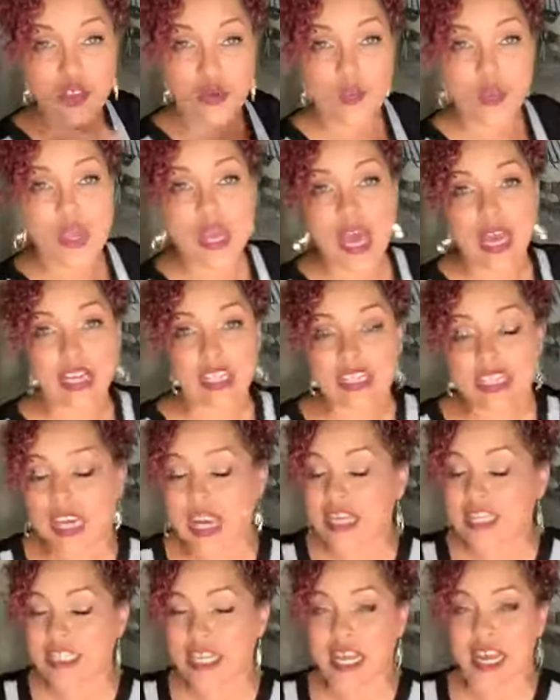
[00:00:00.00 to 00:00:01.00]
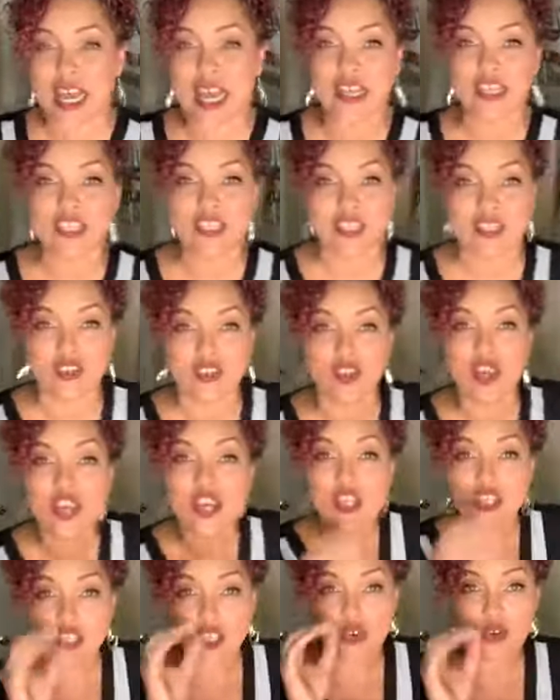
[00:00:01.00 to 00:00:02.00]
So we got to change that attitude.
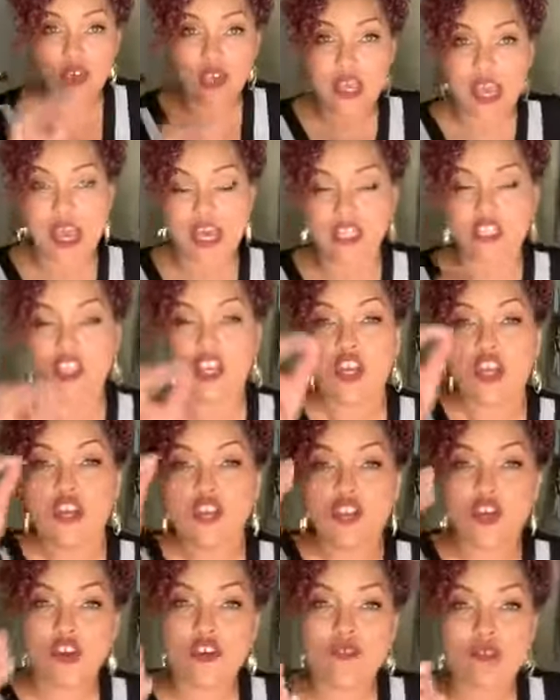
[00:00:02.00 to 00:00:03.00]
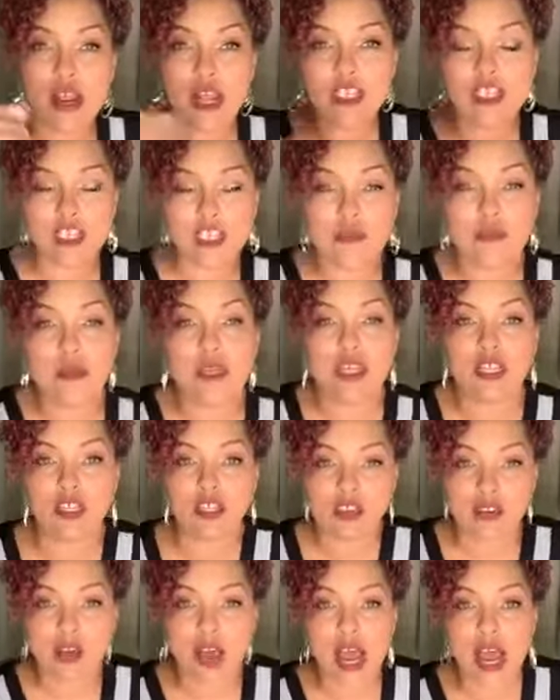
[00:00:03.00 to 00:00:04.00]
So, yes, your rate should be a
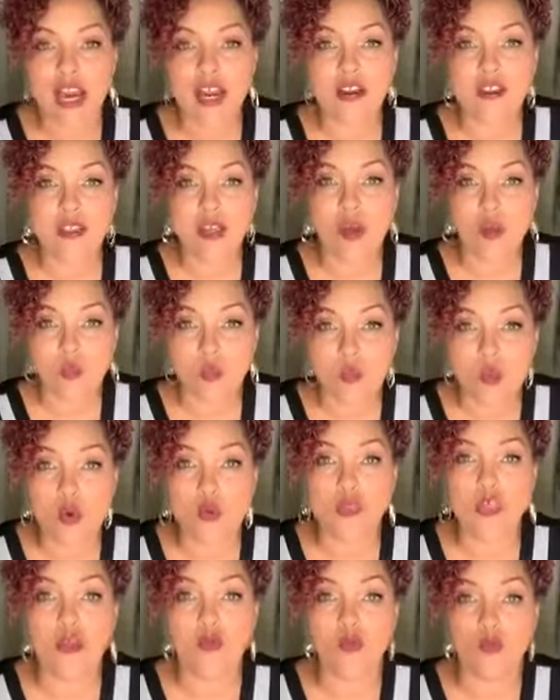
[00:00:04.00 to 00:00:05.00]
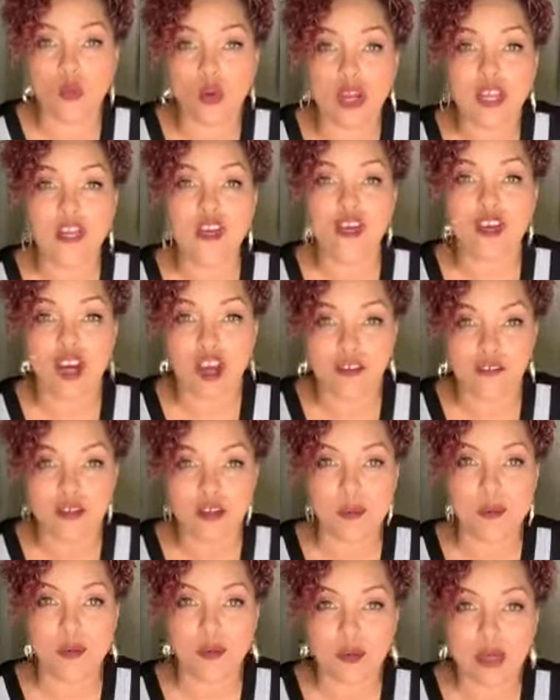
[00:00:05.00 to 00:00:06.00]
little higher than, than what you're
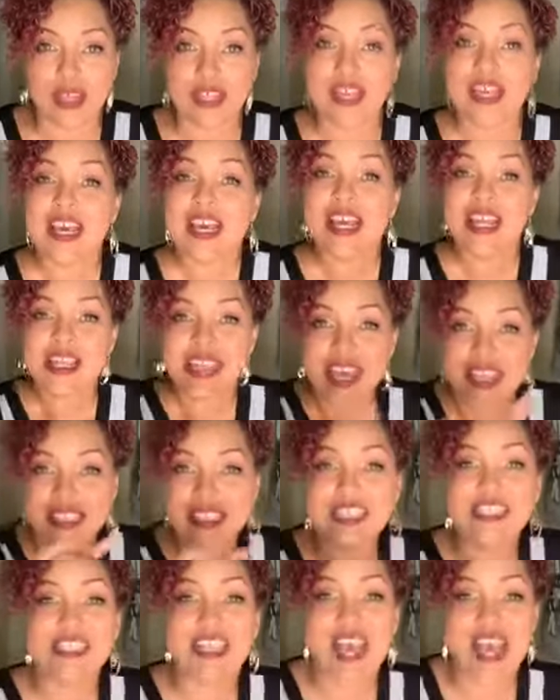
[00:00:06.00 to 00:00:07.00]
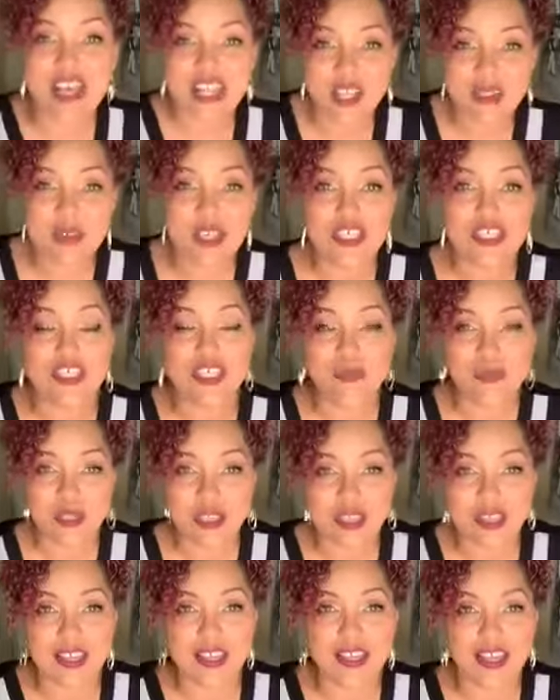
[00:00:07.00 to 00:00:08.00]
comfortable with. That's exactly what you should
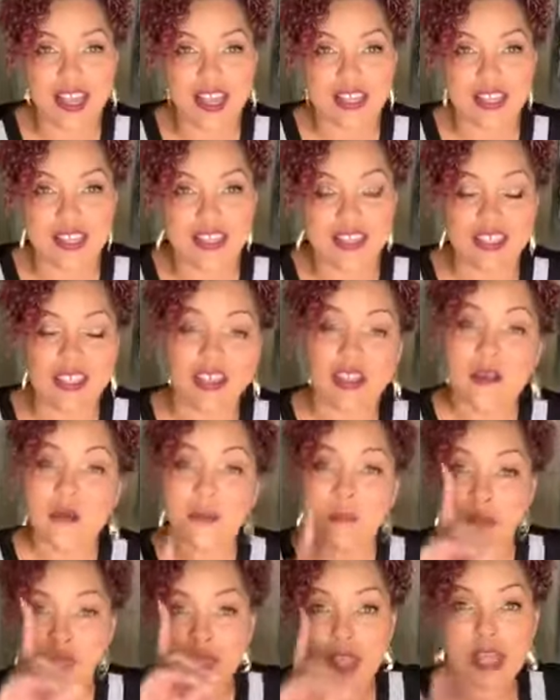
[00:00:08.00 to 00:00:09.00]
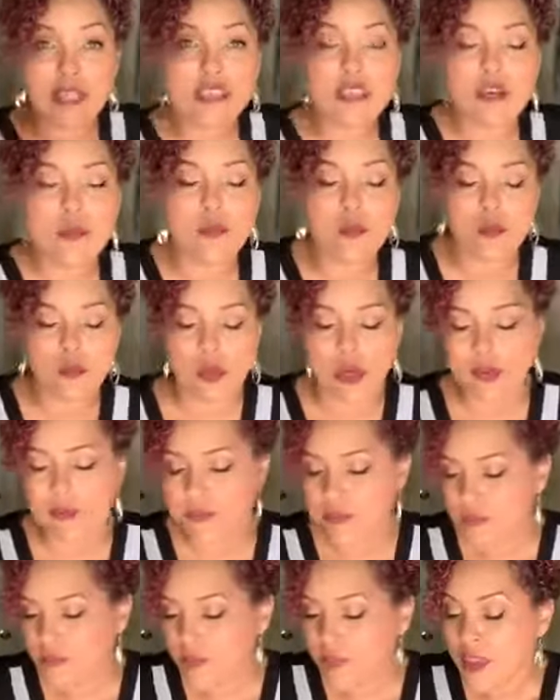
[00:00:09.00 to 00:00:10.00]
be looking like, Lisa. That's number
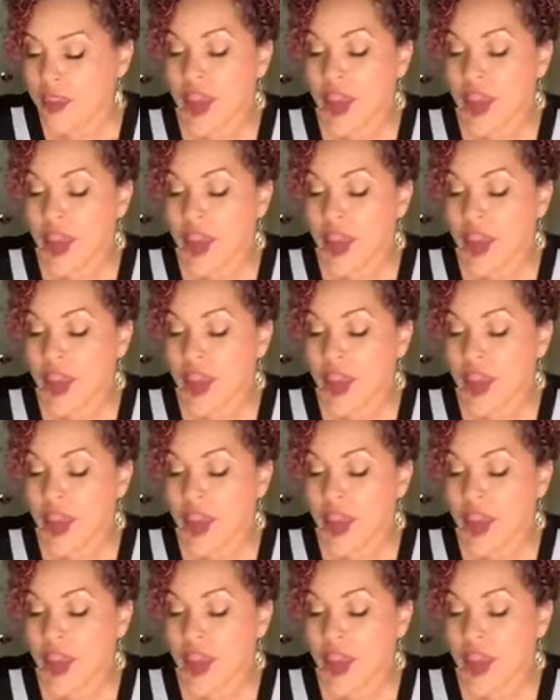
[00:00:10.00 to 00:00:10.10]
one.